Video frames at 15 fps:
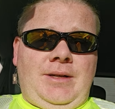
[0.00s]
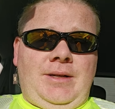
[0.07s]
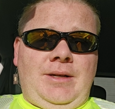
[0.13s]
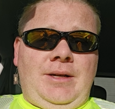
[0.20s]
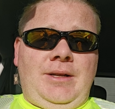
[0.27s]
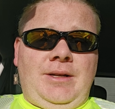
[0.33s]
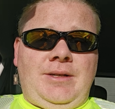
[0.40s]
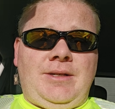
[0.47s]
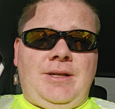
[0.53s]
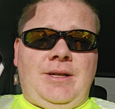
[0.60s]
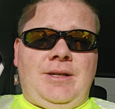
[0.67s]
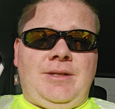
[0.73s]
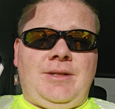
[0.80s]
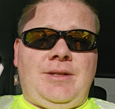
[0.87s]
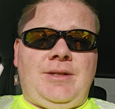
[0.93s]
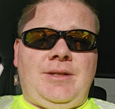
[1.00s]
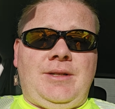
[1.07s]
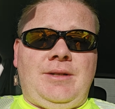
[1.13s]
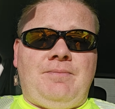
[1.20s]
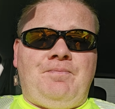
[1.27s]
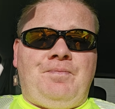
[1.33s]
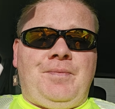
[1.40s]
it exists.
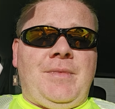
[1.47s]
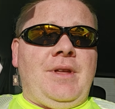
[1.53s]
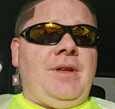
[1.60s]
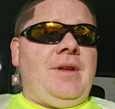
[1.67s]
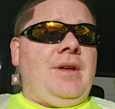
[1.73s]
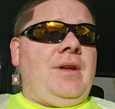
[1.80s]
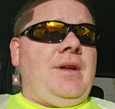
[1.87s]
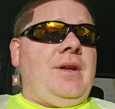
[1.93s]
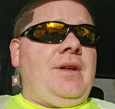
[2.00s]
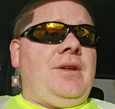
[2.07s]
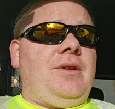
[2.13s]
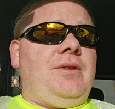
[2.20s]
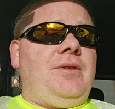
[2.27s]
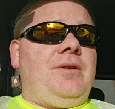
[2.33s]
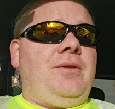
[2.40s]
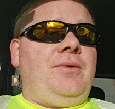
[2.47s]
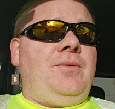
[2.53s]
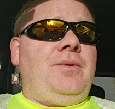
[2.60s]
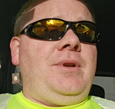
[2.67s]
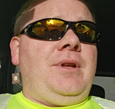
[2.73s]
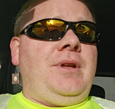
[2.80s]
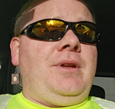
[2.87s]

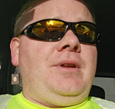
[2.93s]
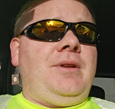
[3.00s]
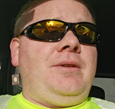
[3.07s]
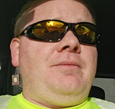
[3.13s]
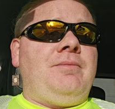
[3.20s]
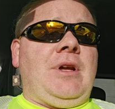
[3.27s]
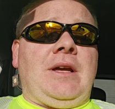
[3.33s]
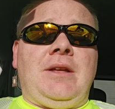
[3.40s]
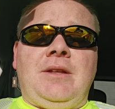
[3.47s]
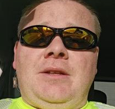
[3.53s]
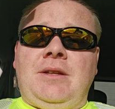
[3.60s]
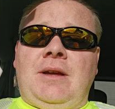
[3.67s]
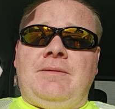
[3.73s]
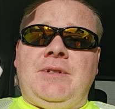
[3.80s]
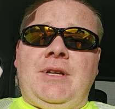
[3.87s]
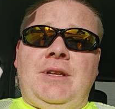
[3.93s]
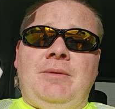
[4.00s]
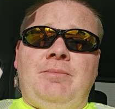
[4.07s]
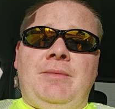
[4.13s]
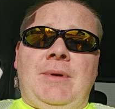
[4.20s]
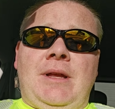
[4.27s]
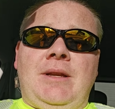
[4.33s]
I've said
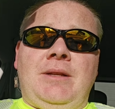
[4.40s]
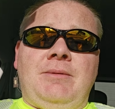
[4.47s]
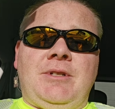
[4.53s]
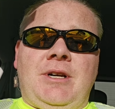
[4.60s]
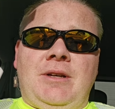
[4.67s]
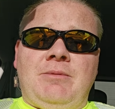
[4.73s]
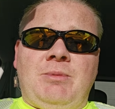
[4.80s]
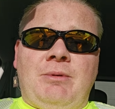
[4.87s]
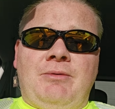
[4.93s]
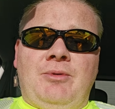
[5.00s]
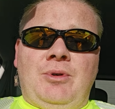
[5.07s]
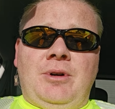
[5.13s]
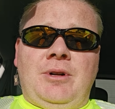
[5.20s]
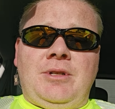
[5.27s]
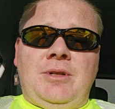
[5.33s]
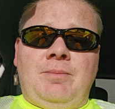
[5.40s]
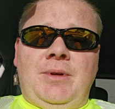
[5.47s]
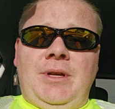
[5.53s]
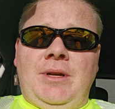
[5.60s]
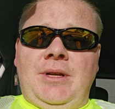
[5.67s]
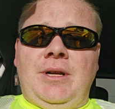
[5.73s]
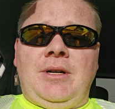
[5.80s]
it many times before, to
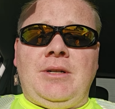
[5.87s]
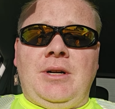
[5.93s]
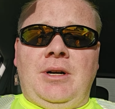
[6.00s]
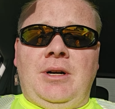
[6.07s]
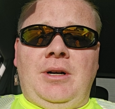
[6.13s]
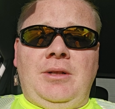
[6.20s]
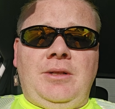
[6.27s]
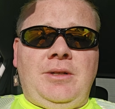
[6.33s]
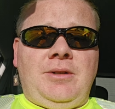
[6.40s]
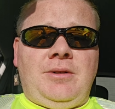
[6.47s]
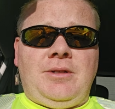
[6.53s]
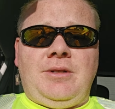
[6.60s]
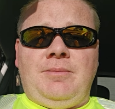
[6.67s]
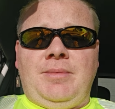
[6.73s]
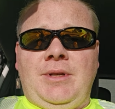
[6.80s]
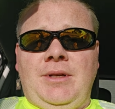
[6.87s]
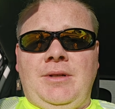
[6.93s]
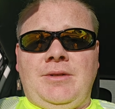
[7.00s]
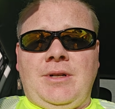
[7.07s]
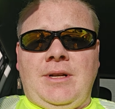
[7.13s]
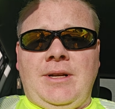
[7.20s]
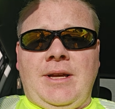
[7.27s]
be an alcoholic or to be a
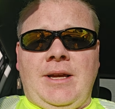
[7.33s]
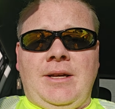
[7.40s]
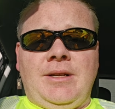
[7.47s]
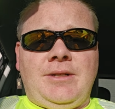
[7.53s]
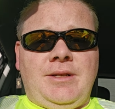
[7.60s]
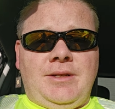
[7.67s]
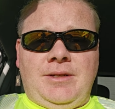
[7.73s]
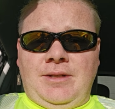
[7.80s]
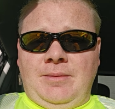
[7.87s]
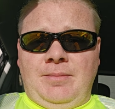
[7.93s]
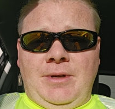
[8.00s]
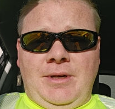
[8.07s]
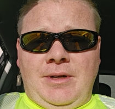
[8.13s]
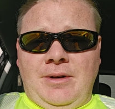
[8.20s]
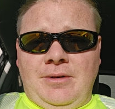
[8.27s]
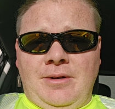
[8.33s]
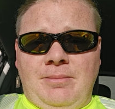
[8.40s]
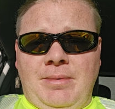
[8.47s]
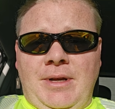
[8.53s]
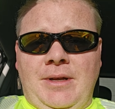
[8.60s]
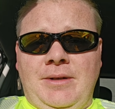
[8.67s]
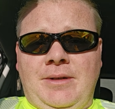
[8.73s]
drug addict is to be
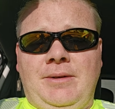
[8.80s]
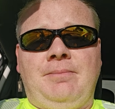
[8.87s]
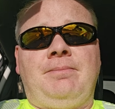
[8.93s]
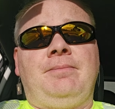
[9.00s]
codependent.